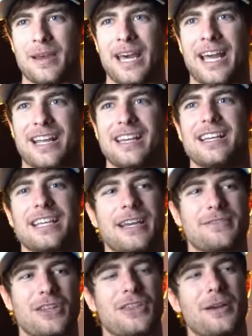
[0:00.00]
back,
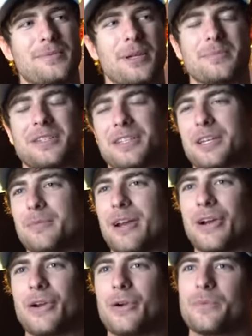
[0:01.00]
gives a thumbs up to the
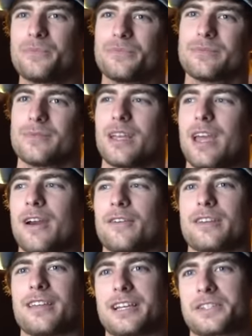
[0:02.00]
Camaro.
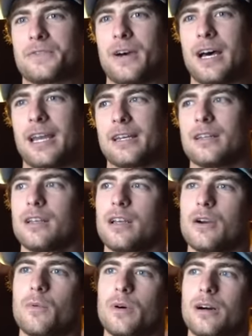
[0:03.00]
Everything's fine.
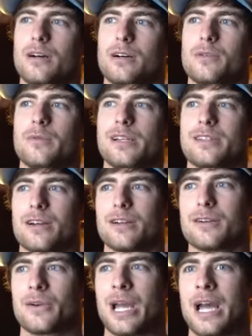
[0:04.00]
Well, we
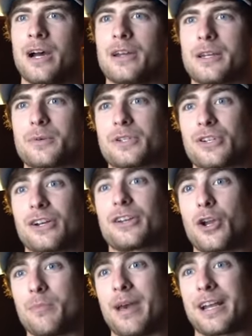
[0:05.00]
turn around and we're starting
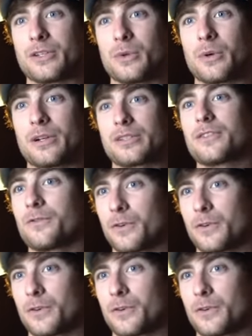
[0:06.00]
to go back towards